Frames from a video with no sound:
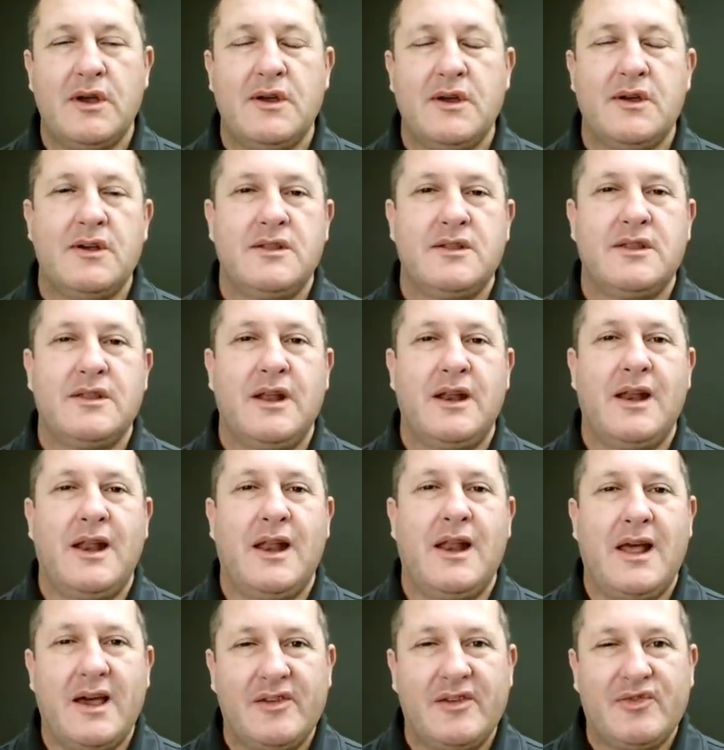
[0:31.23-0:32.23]
the
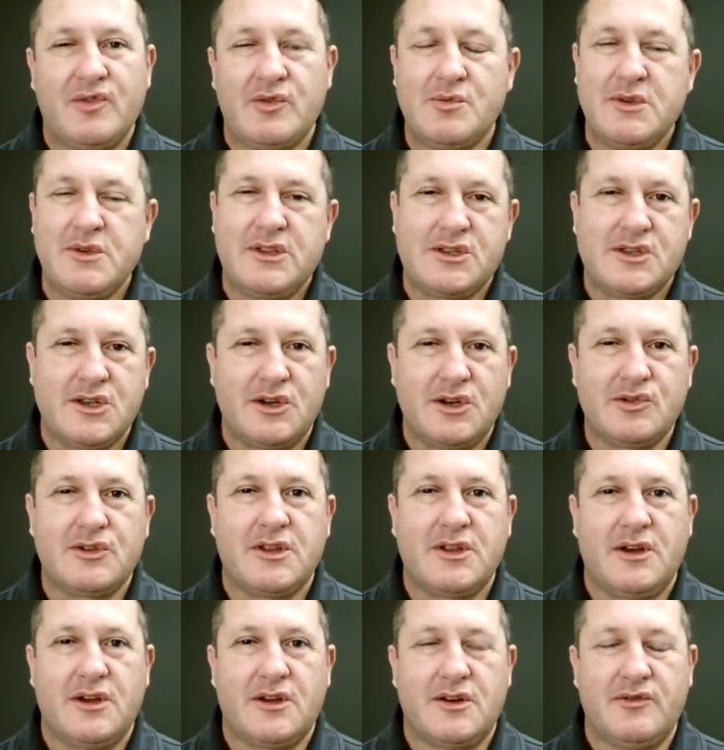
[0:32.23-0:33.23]
life will be choked
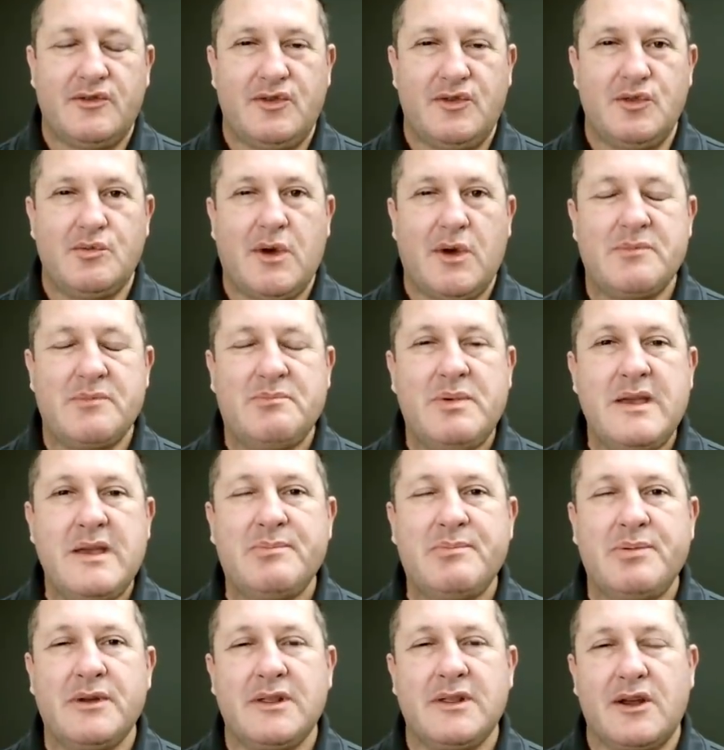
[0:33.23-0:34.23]
out of you by
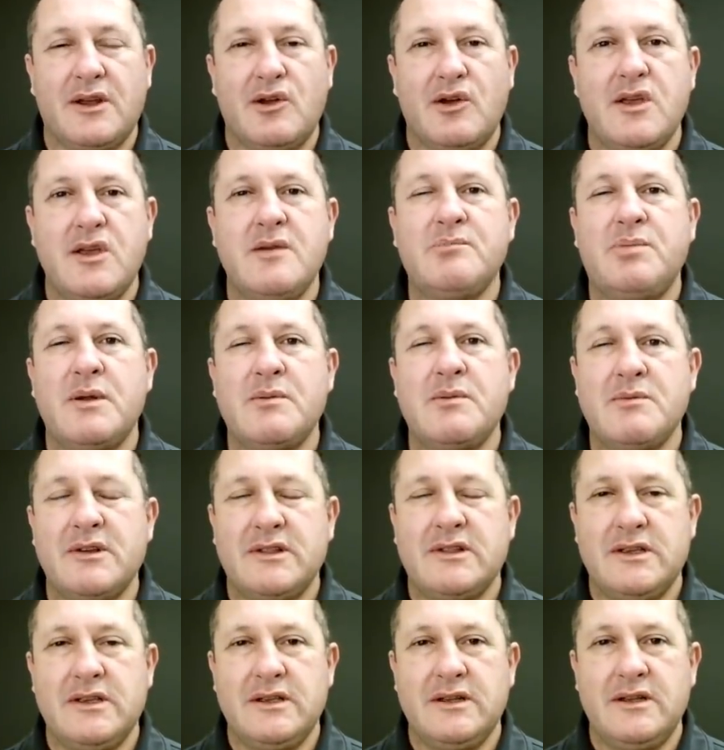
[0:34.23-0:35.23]
people that are
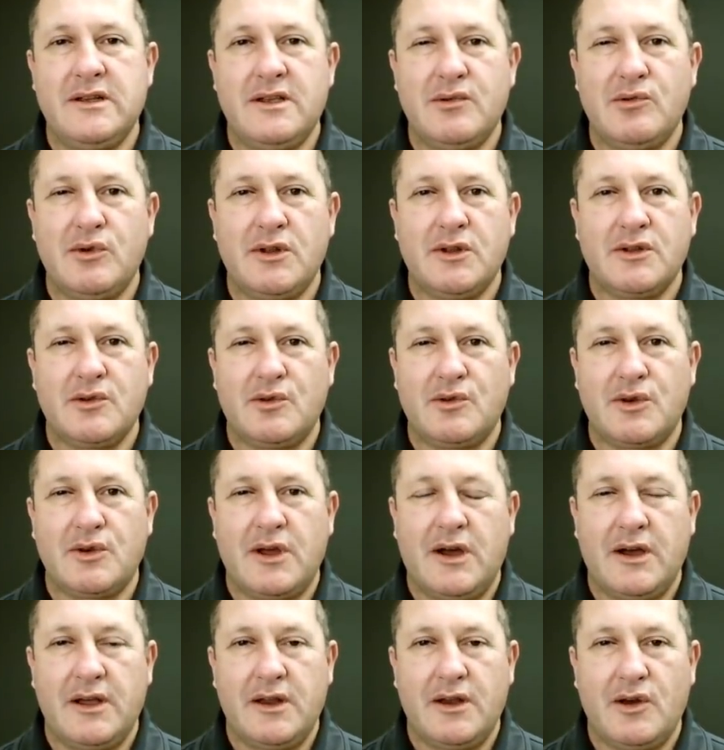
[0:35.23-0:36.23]
implementing New World Order
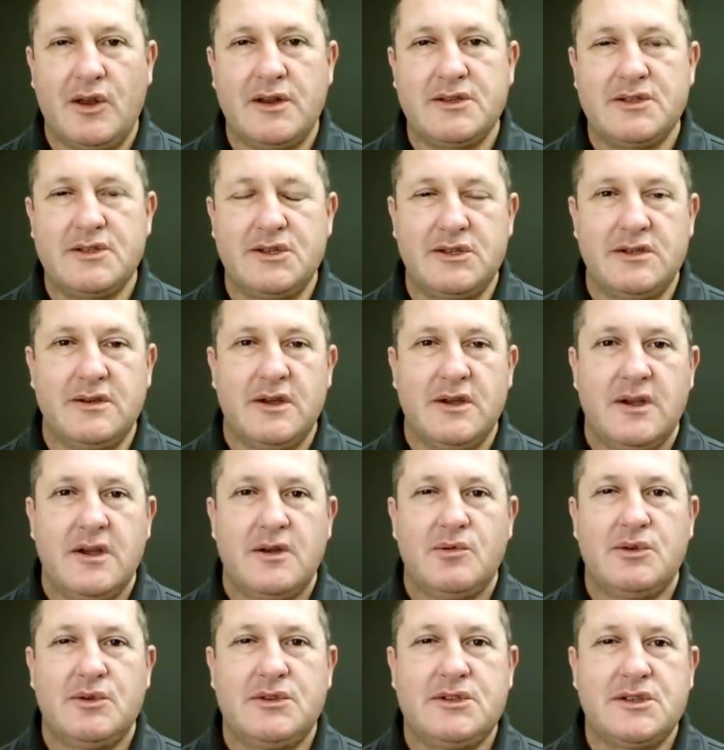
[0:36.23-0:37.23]
ideology,
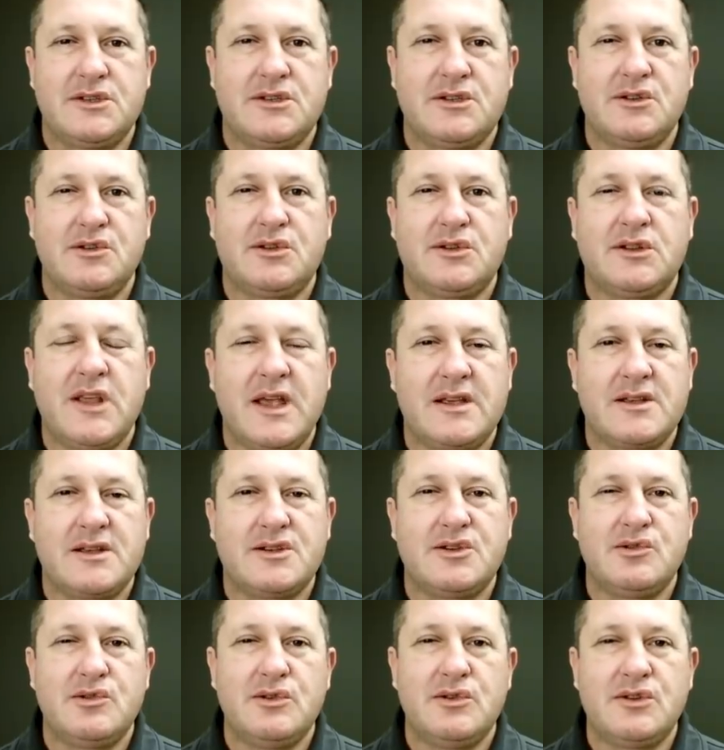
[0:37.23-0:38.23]
which is to tax
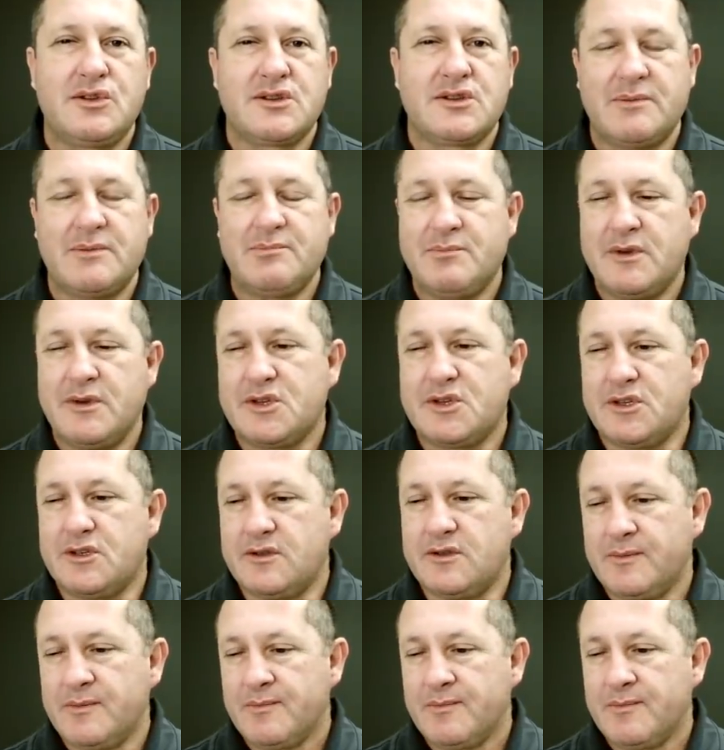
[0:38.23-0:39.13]
you into submission.